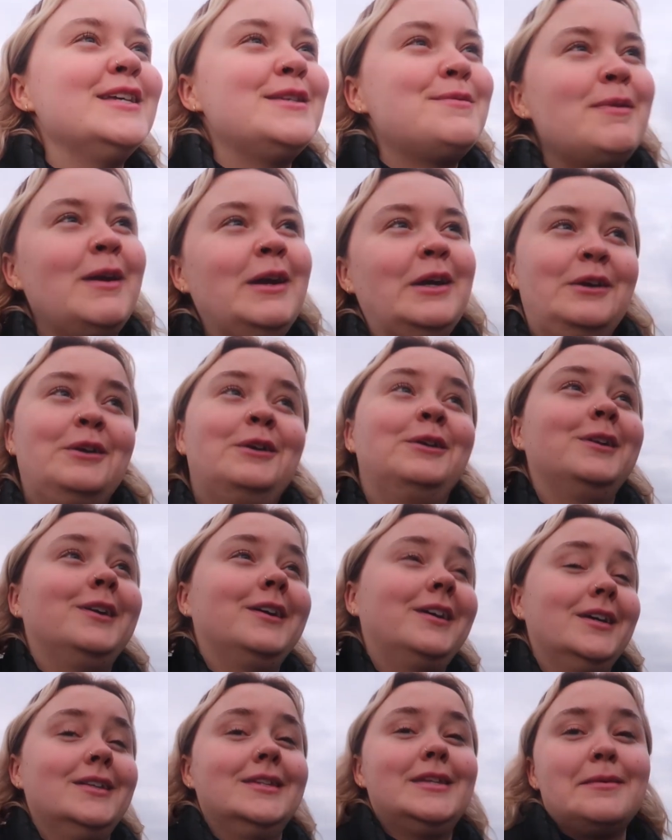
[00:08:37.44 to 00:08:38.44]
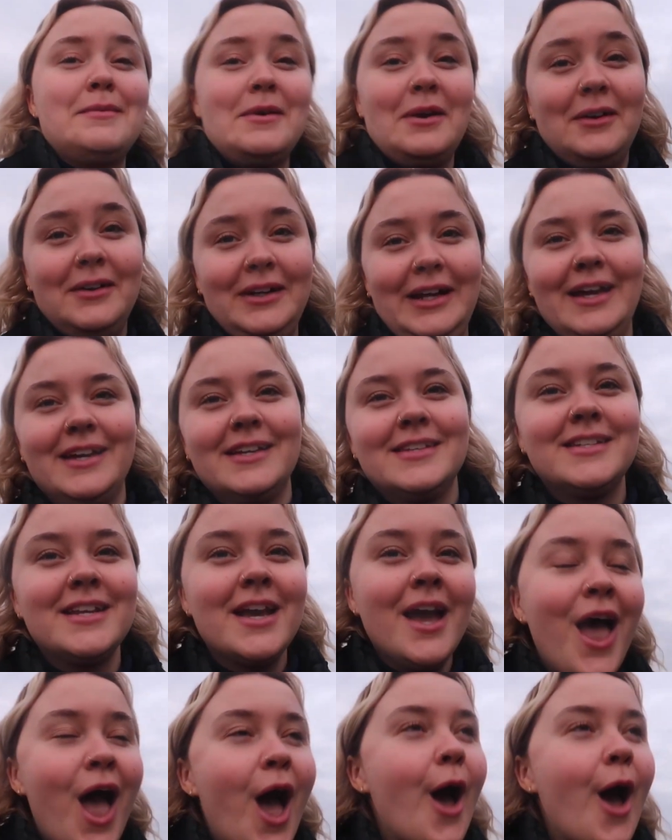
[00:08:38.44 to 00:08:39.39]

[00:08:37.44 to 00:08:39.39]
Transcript: It's pretty cool looking, to be honest.